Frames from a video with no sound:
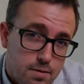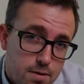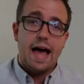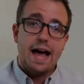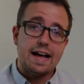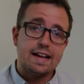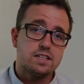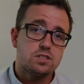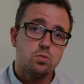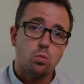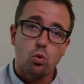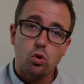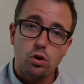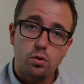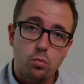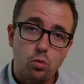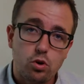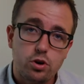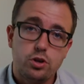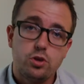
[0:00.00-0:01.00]
As more
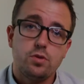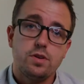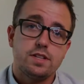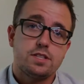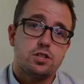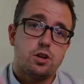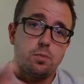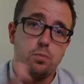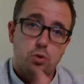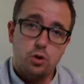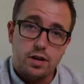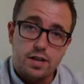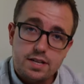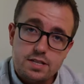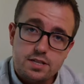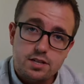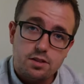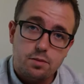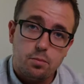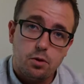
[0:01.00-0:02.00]
and more units are put
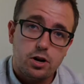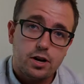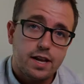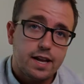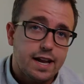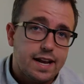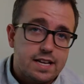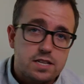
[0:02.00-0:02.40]
into the market,